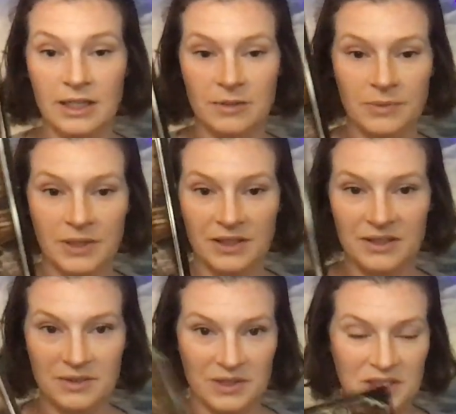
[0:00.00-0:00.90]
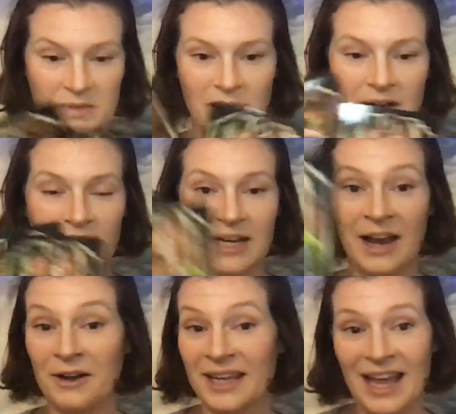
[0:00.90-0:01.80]
in a bit of despair.
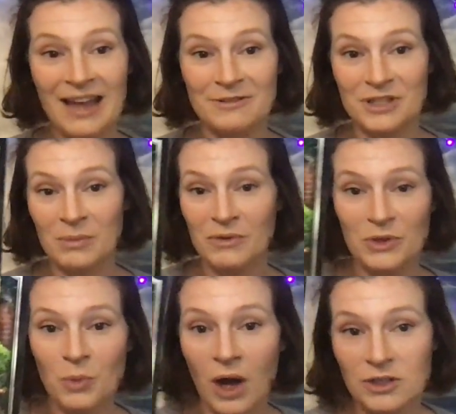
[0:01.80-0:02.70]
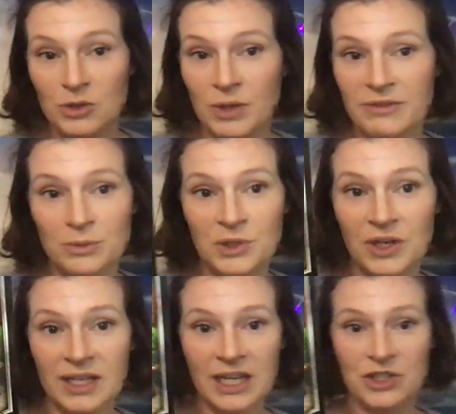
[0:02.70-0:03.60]
Now, again, some of you walked away from your
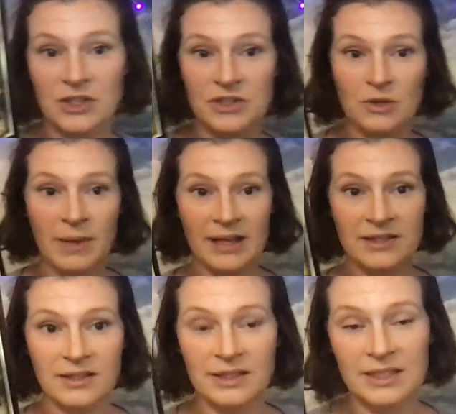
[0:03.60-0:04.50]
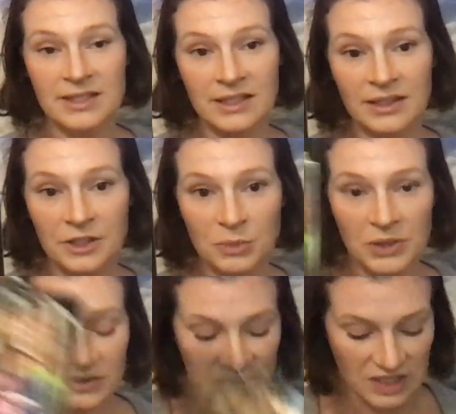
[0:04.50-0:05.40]
connection, so masculine is in a little bit
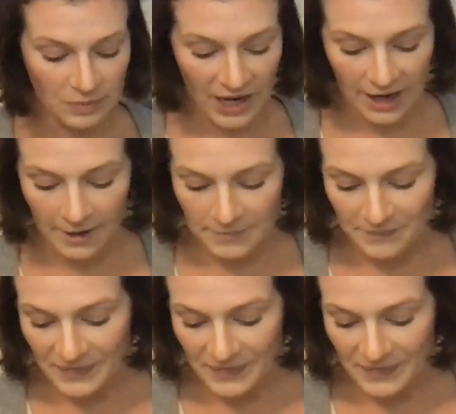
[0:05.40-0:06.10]
of despair